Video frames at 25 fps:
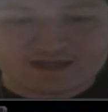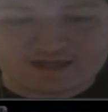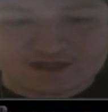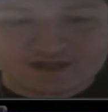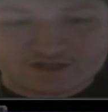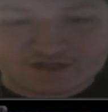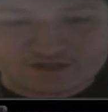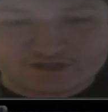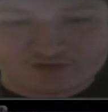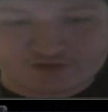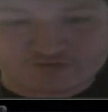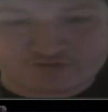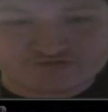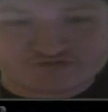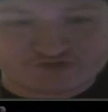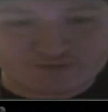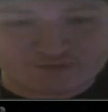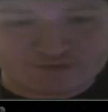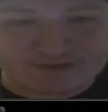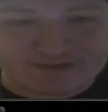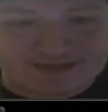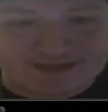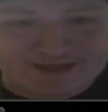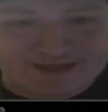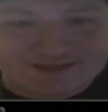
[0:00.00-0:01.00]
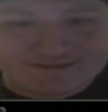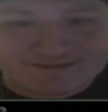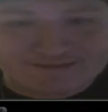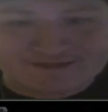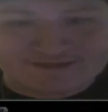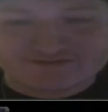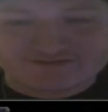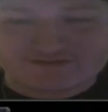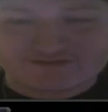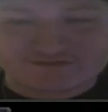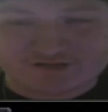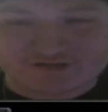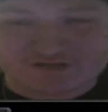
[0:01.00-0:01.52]
used to it. This is
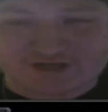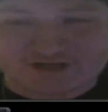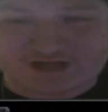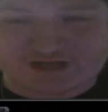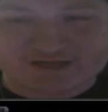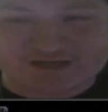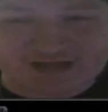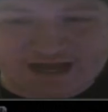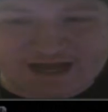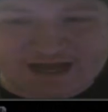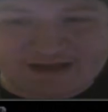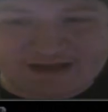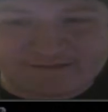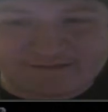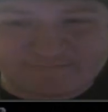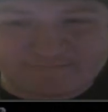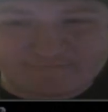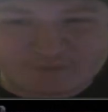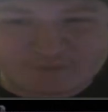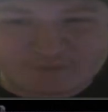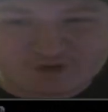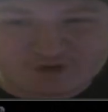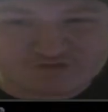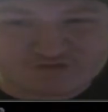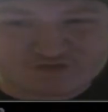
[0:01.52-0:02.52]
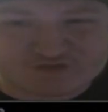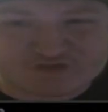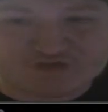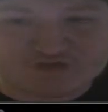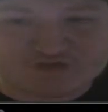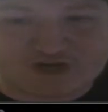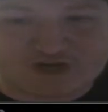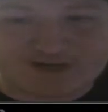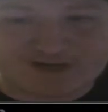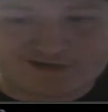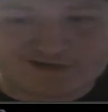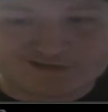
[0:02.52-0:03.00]
a gun I personally tried on